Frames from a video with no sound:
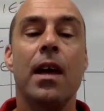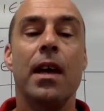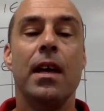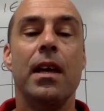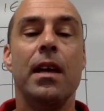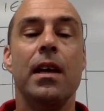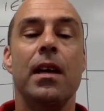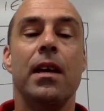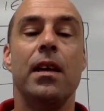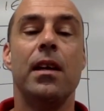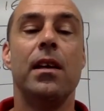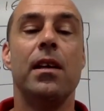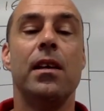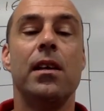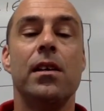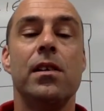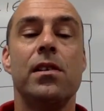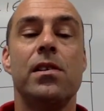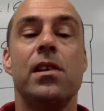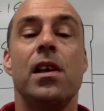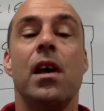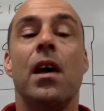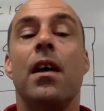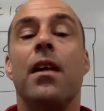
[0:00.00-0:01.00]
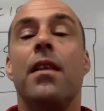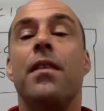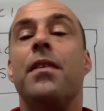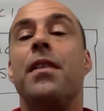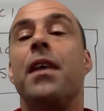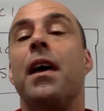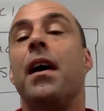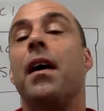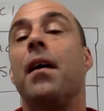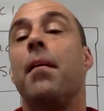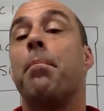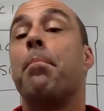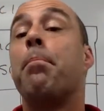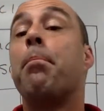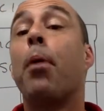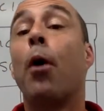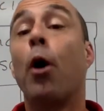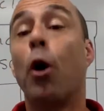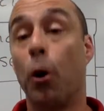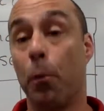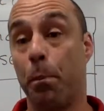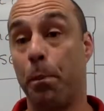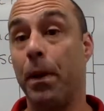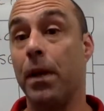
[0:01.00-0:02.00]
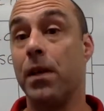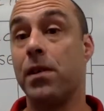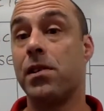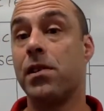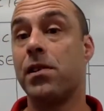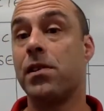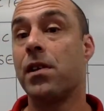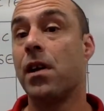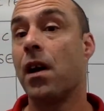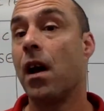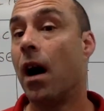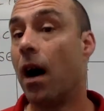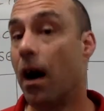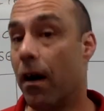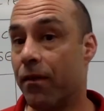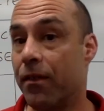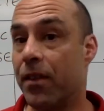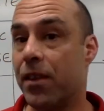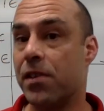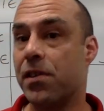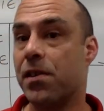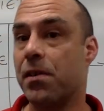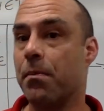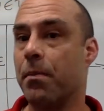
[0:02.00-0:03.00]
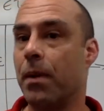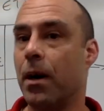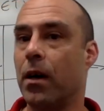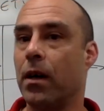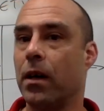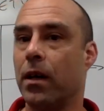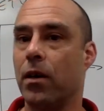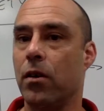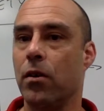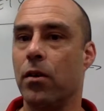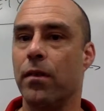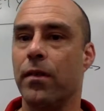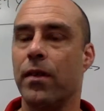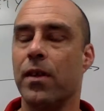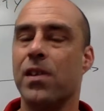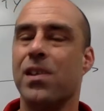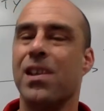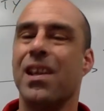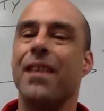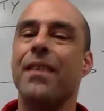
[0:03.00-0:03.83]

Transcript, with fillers: is the purpose of the symbolic universe.